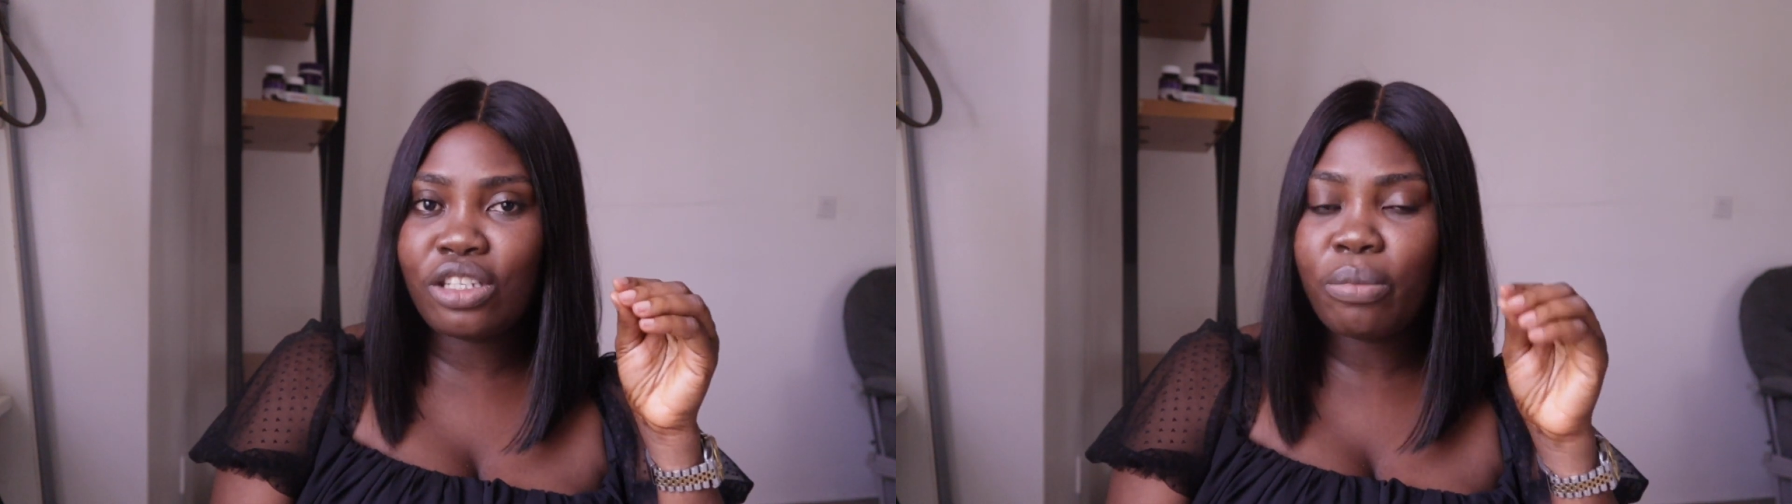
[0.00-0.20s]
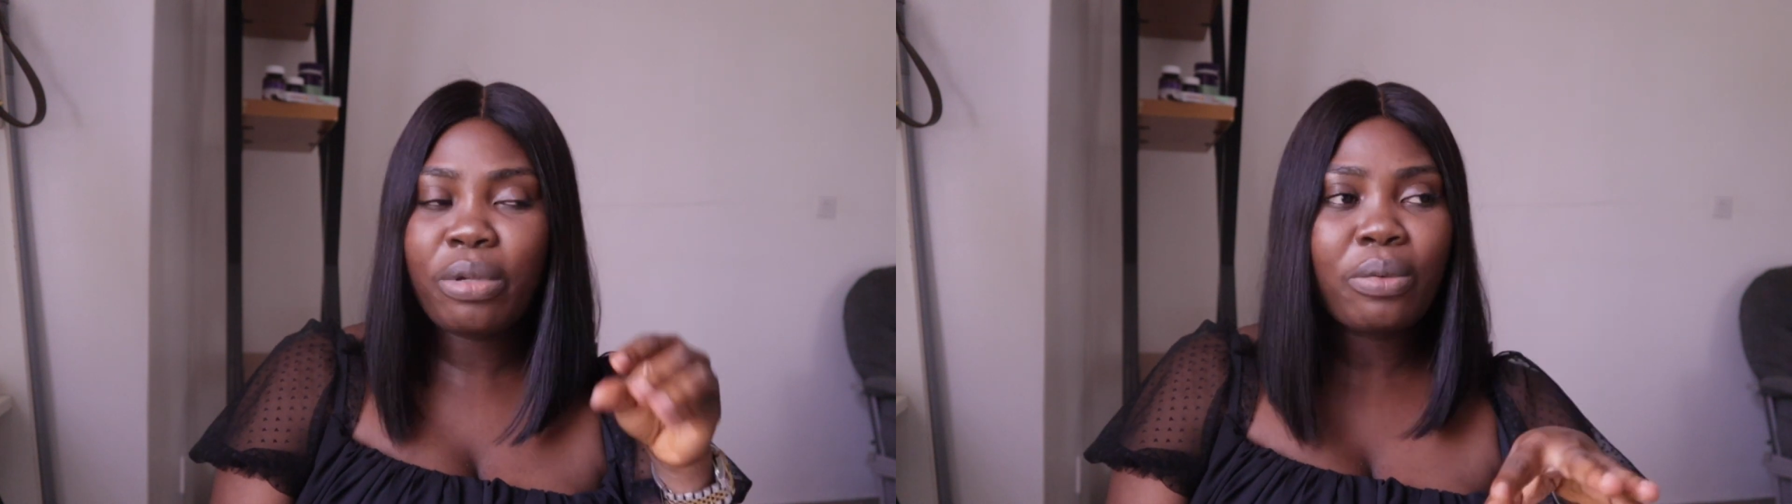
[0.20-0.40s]

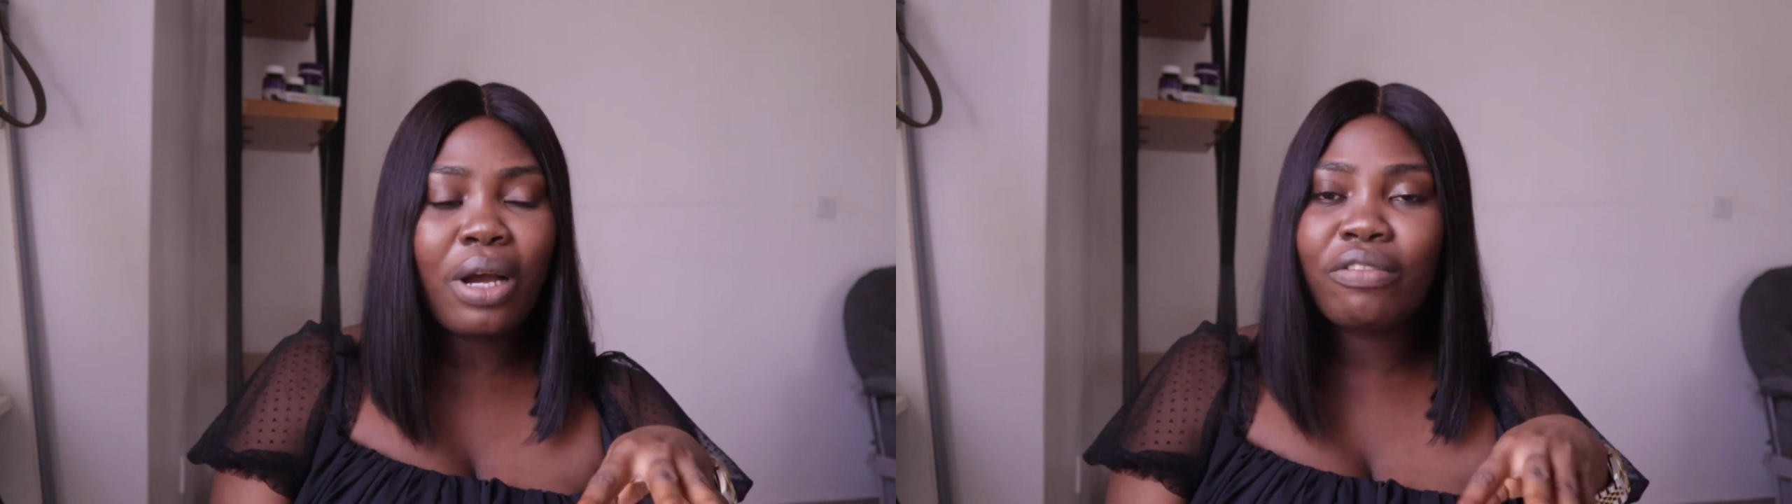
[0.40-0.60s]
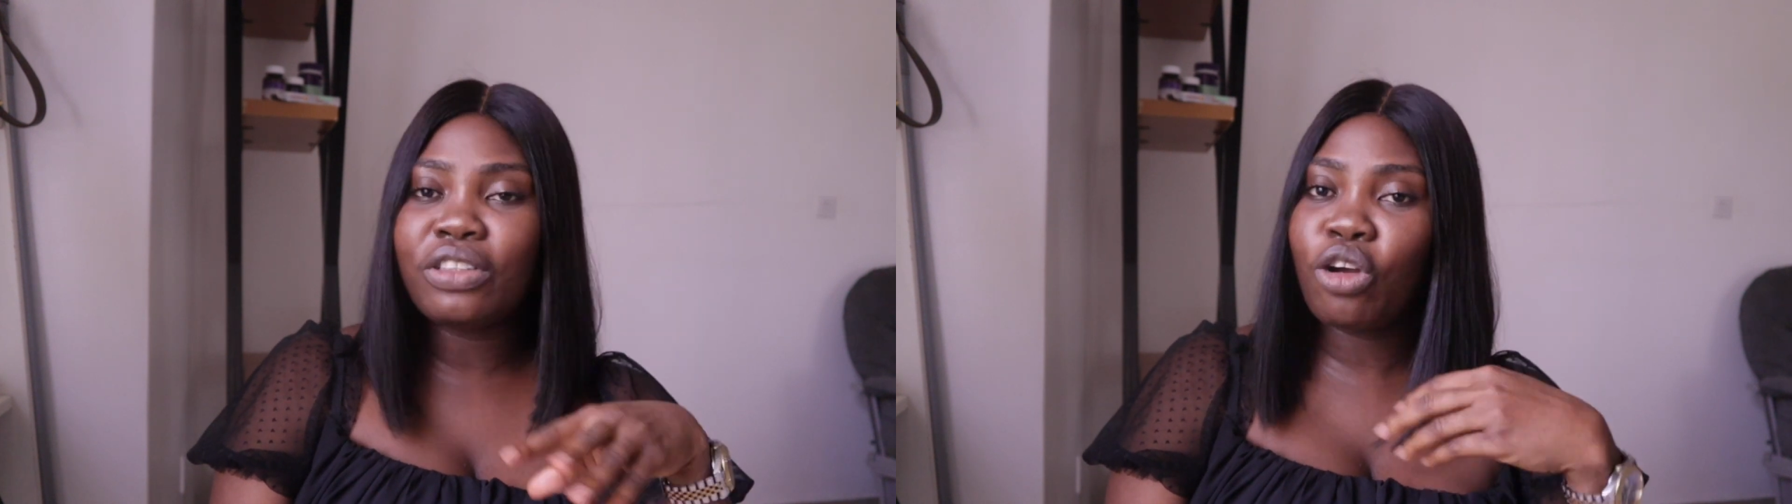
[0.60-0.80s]
Some people
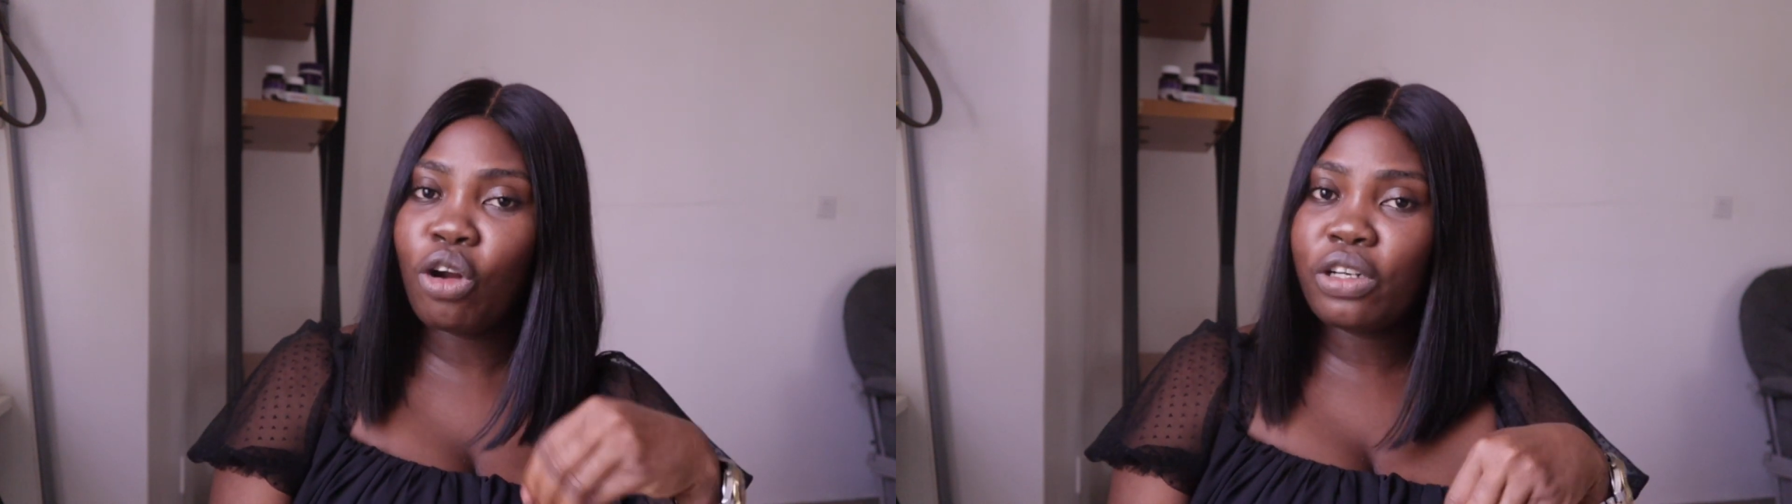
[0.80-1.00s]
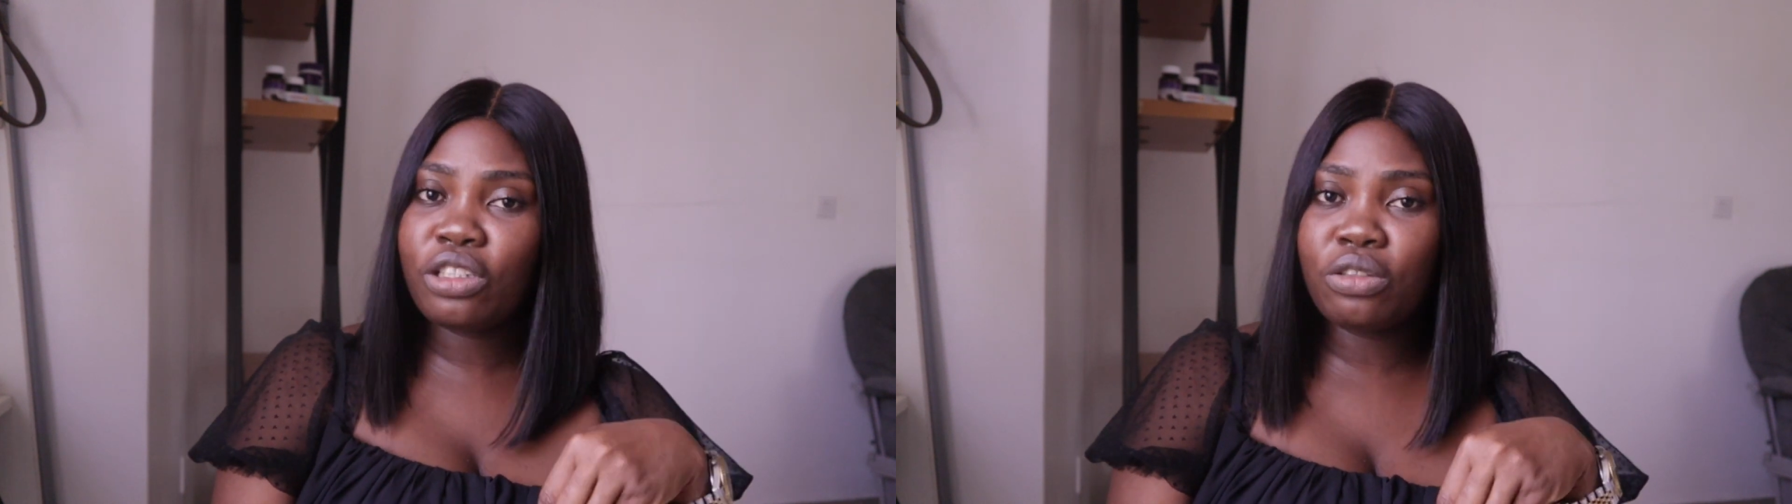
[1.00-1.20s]
have the
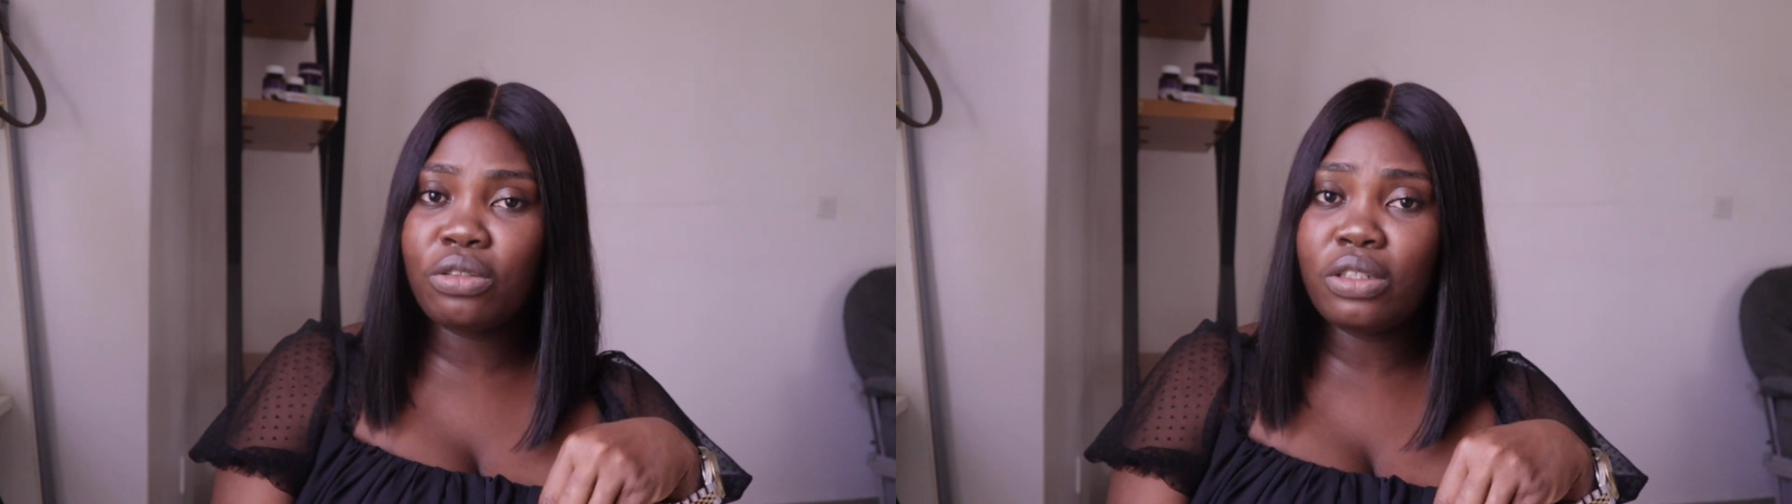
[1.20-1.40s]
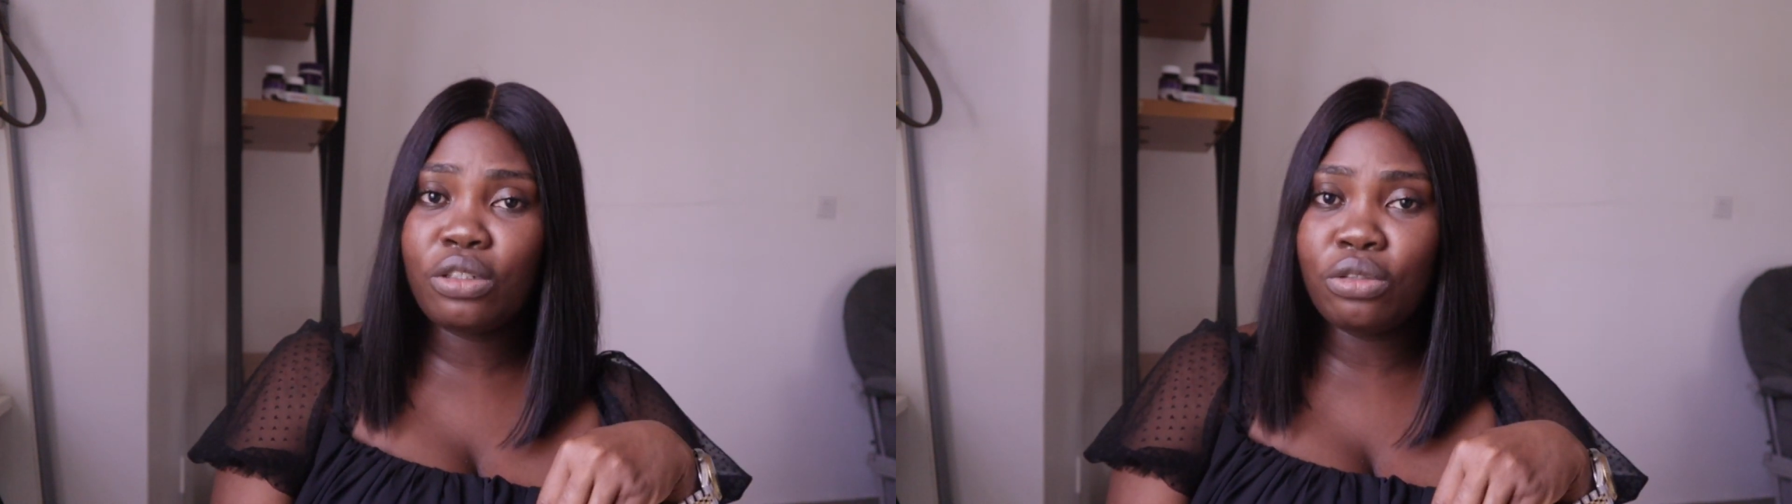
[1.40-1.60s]
courage
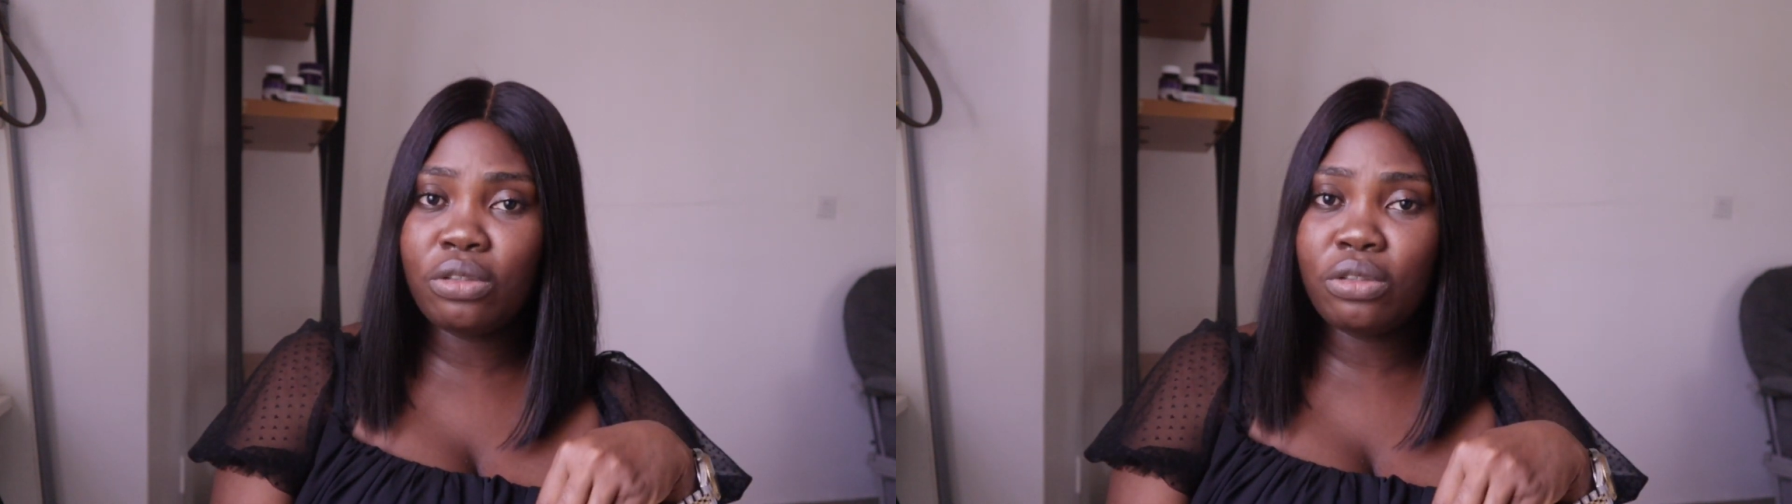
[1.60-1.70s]
to